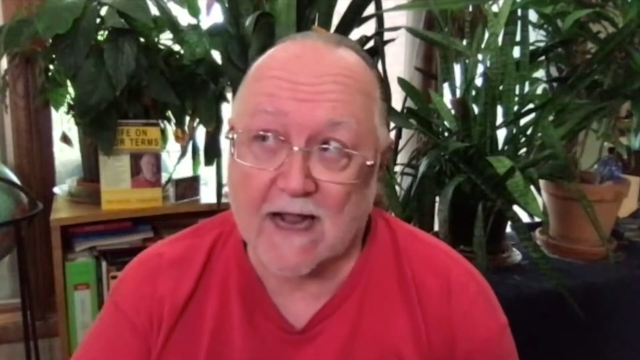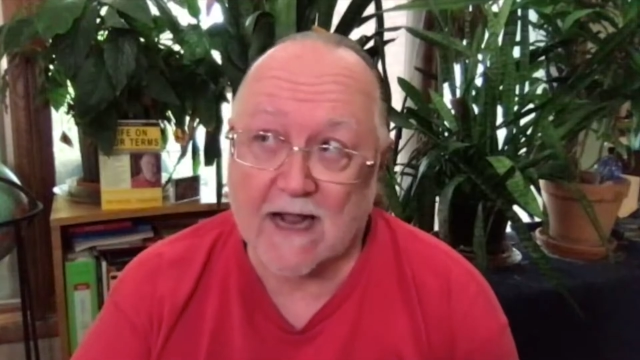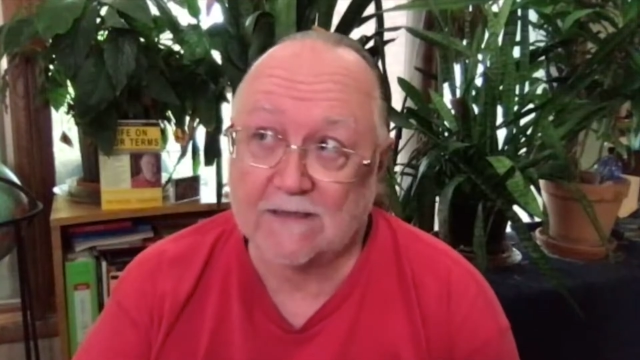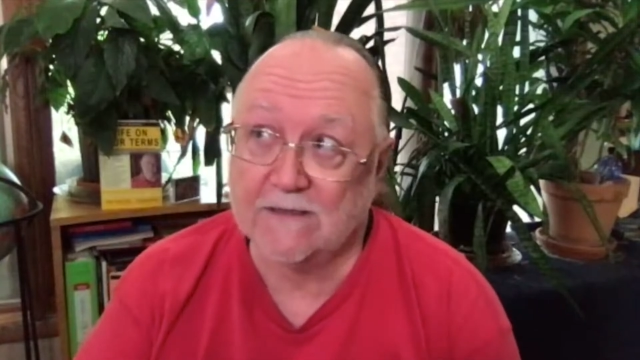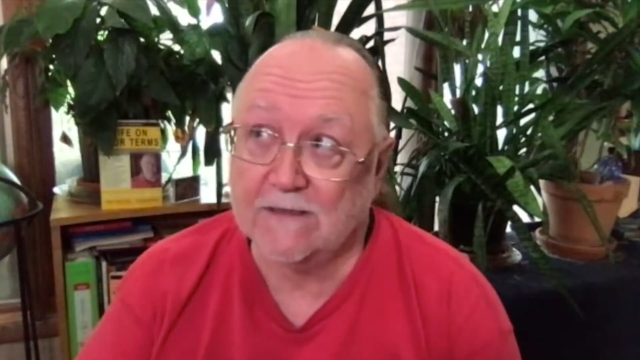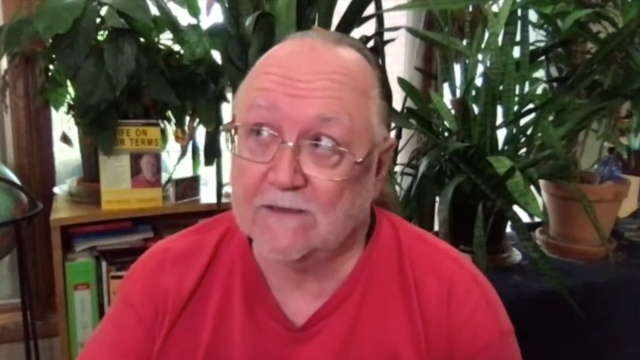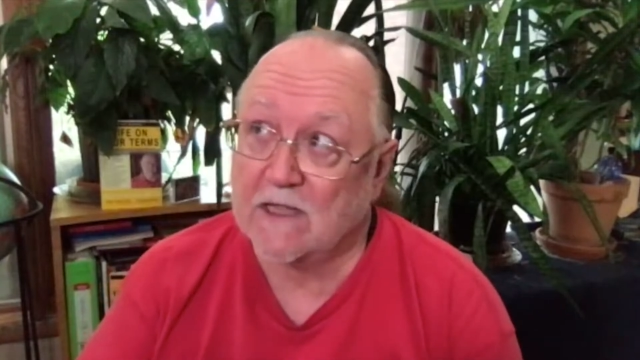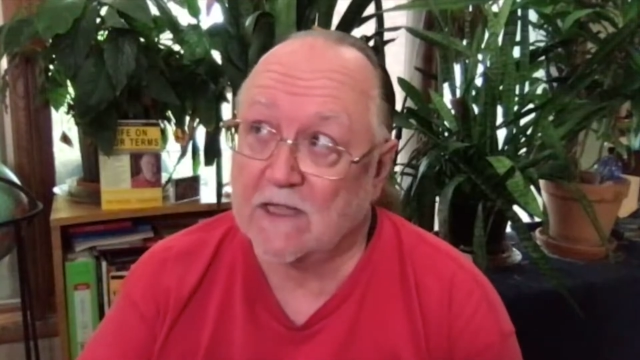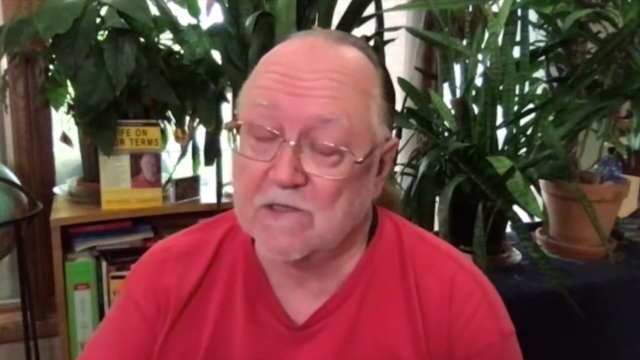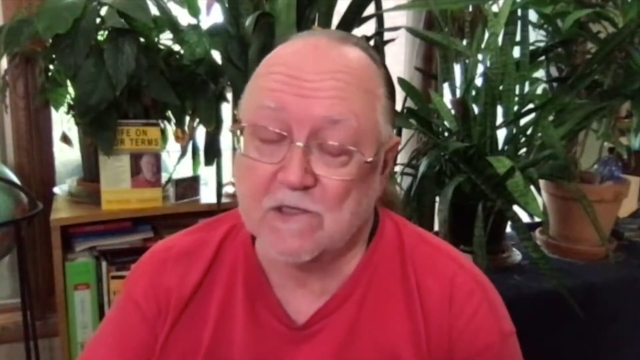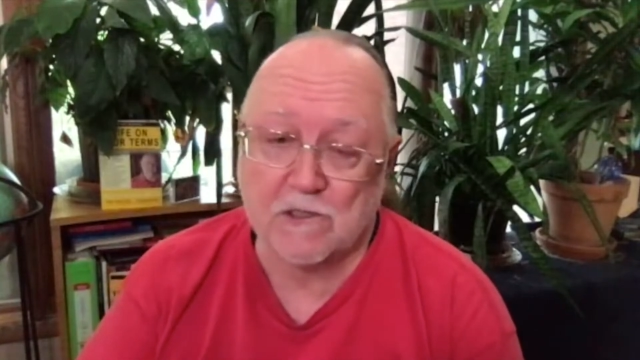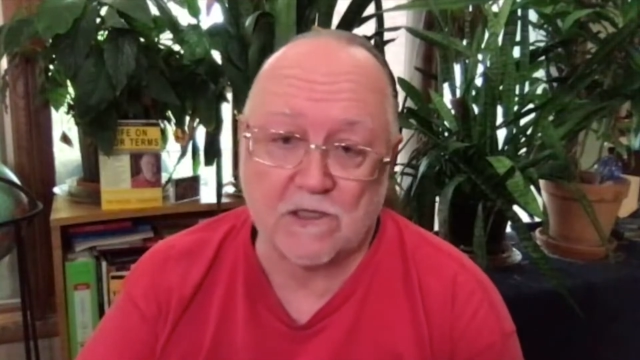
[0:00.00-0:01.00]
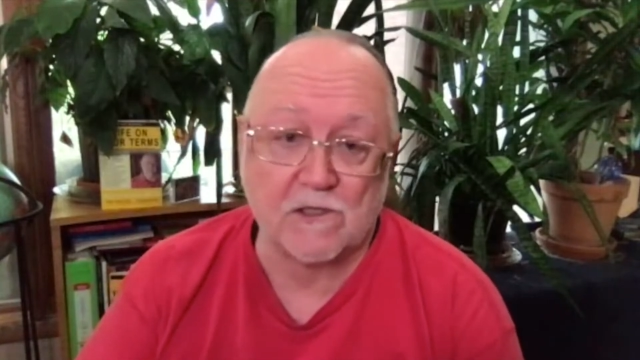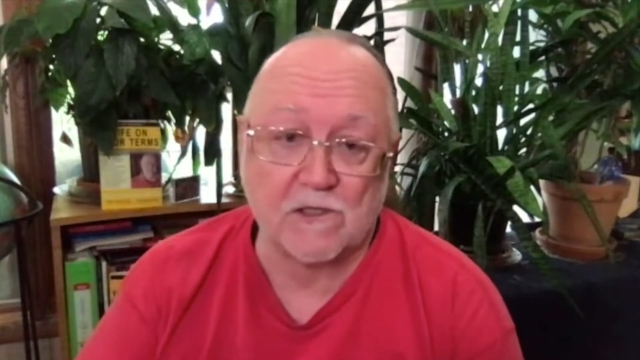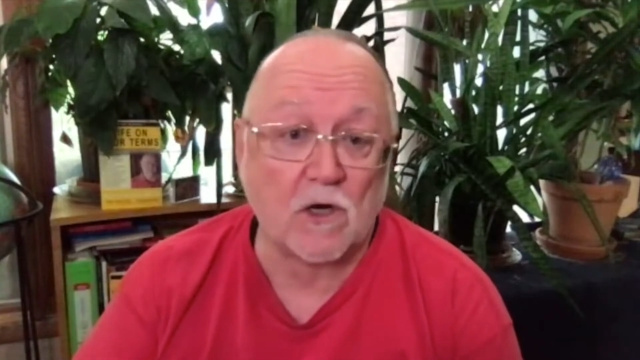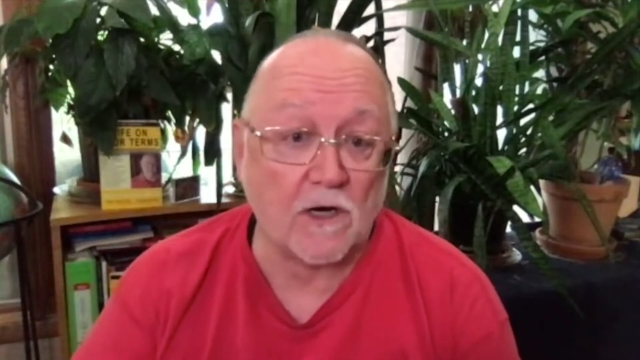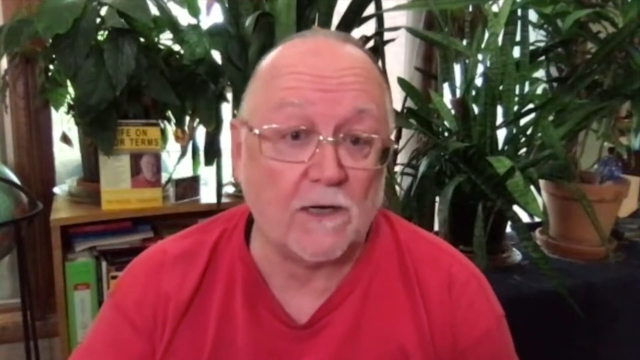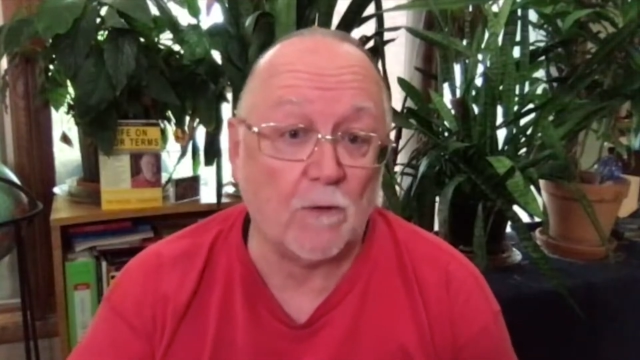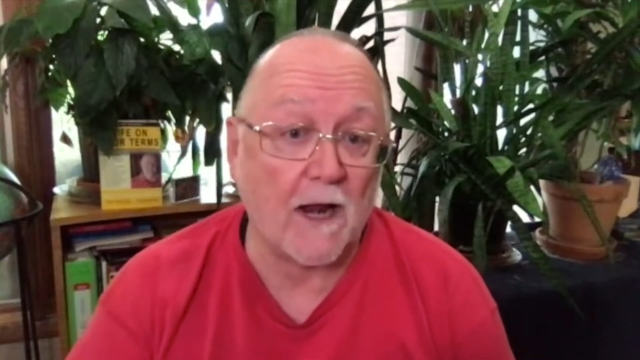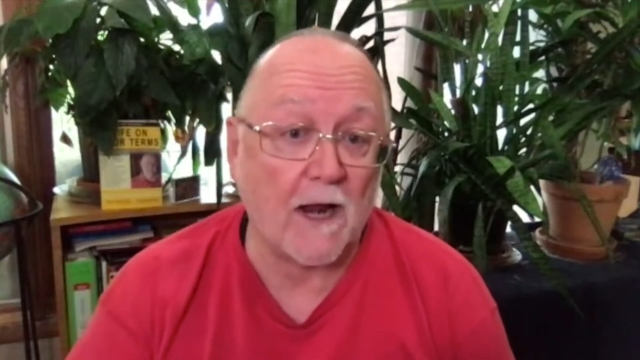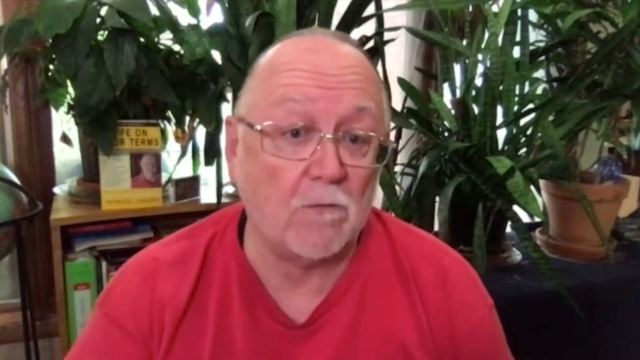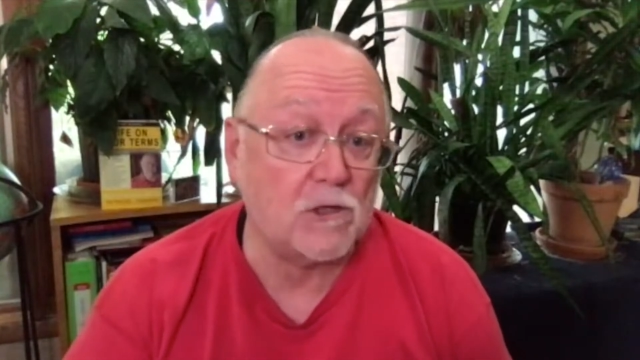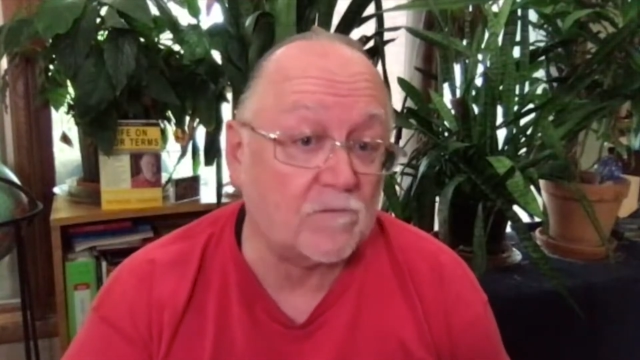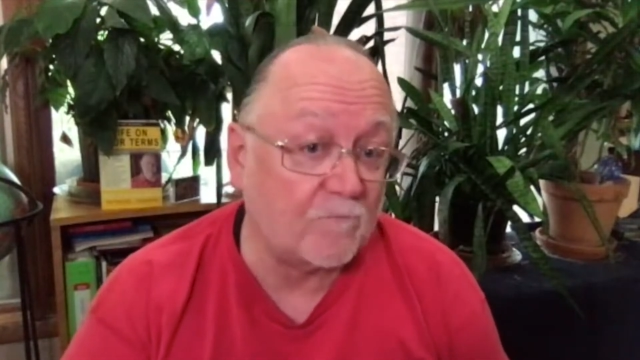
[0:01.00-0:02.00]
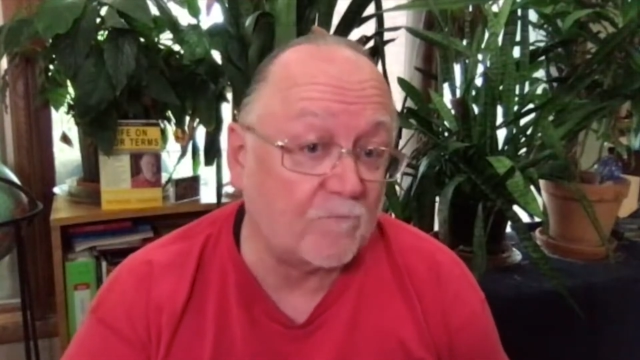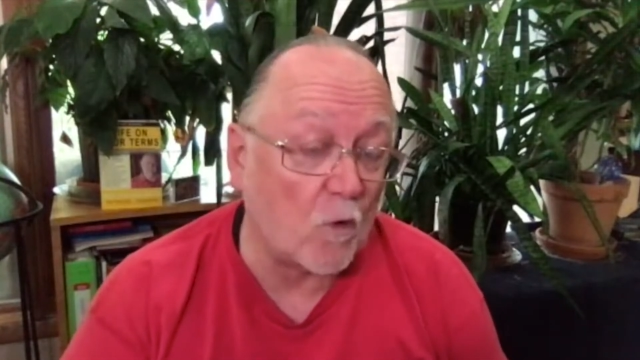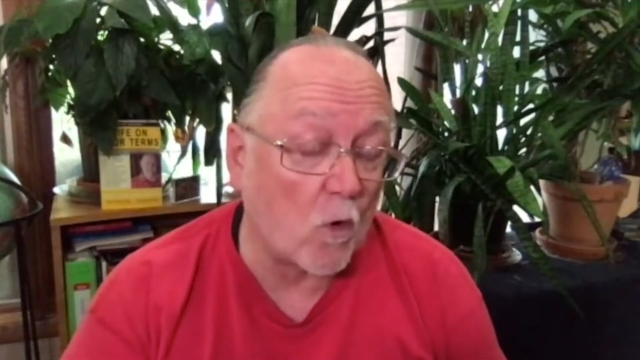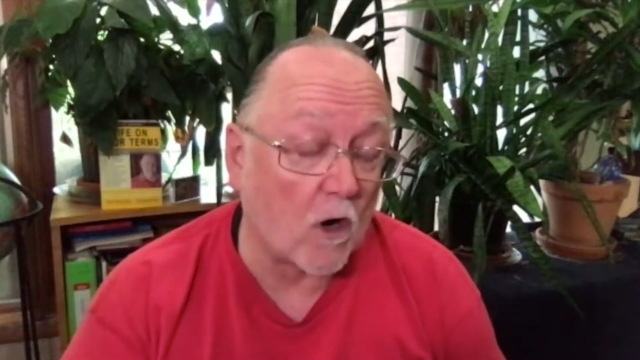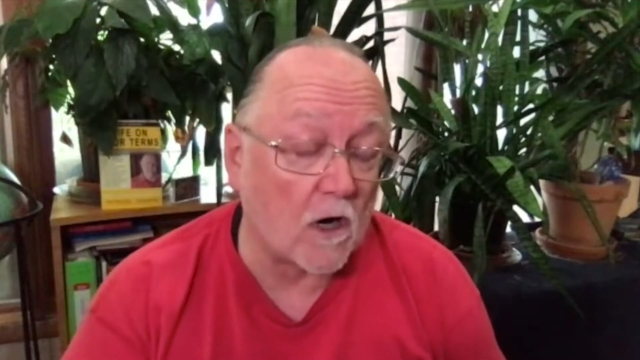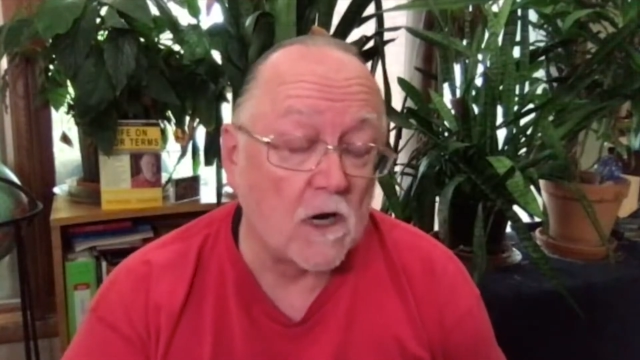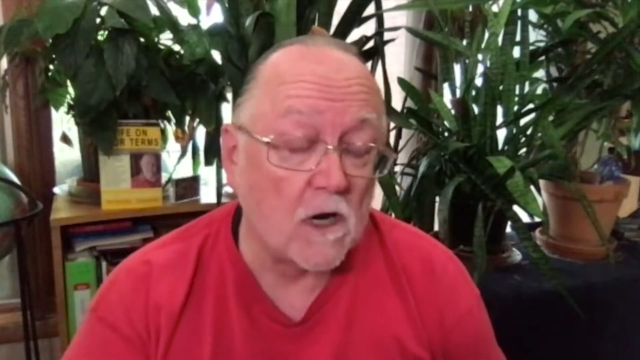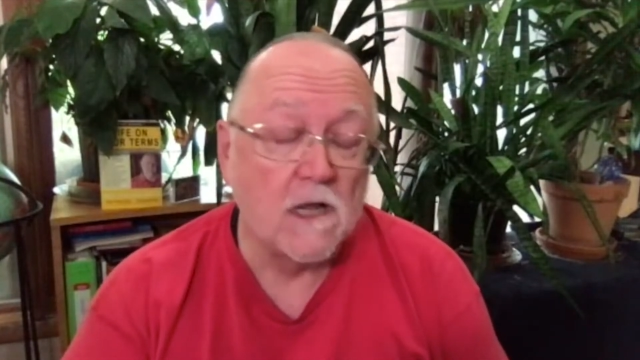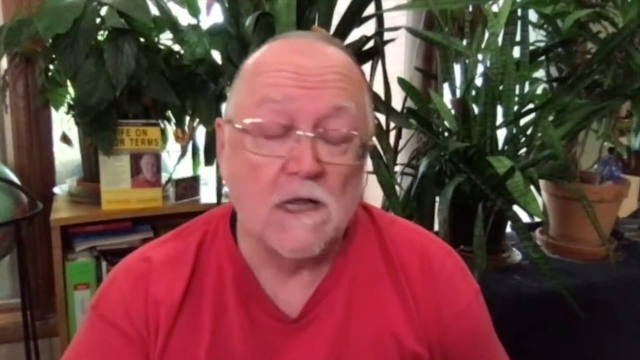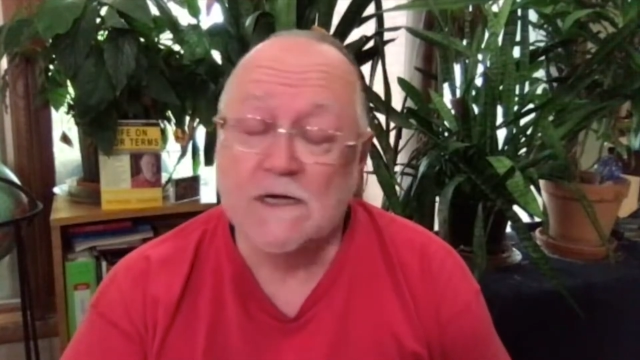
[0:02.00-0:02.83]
acting lessons starting when I was 4.